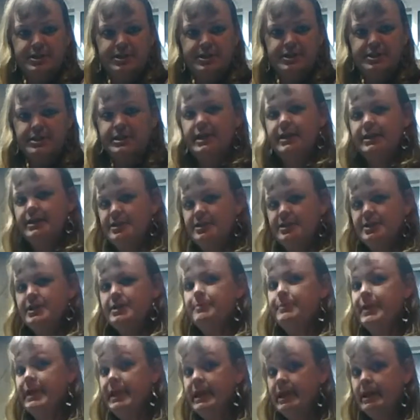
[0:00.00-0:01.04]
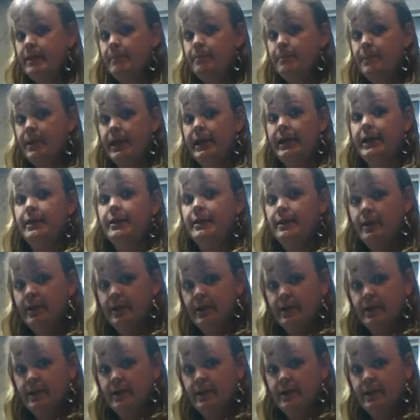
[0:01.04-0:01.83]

is. Now, this is going to be hand paint.